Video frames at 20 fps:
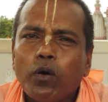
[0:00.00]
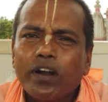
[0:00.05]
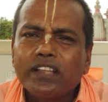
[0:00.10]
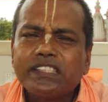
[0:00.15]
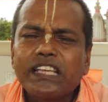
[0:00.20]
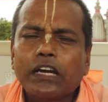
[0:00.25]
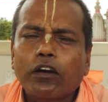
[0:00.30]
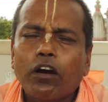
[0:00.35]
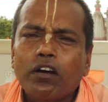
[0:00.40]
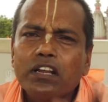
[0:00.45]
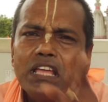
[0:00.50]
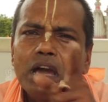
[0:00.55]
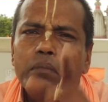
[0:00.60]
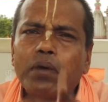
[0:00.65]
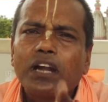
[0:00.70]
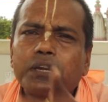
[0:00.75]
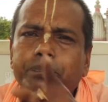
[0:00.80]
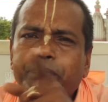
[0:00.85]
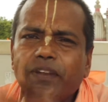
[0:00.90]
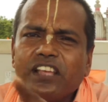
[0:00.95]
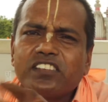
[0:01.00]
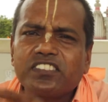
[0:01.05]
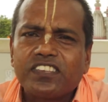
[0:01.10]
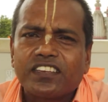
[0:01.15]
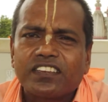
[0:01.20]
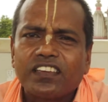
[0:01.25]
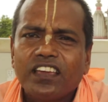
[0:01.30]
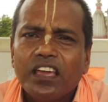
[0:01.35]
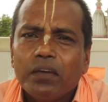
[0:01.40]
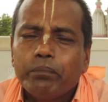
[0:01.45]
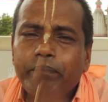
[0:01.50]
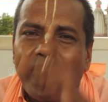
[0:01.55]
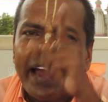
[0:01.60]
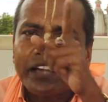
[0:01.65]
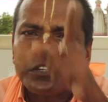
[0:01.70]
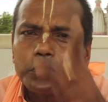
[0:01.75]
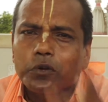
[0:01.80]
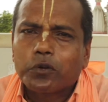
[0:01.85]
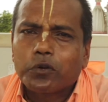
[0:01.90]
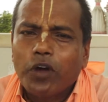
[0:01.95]
What is the Gauriya Math preaching?
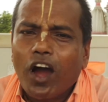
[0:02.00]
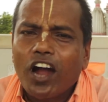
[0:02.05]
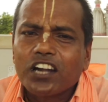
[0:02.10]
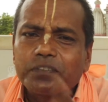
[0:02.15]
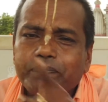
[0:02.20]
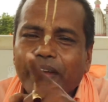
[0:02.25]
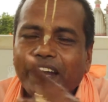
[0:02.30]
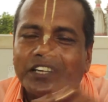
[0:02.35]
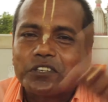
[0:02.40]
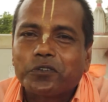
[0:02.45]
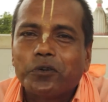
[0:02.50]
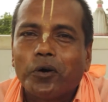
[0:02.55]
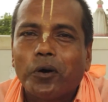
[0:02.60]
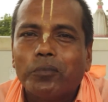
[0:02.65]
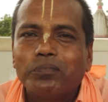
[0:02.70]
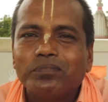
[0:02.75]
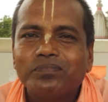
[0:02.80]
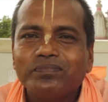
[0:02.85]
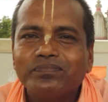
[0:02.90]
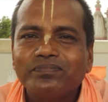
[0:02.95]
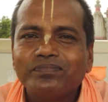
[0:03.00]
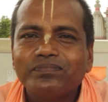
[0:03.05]
Back to God, back to home.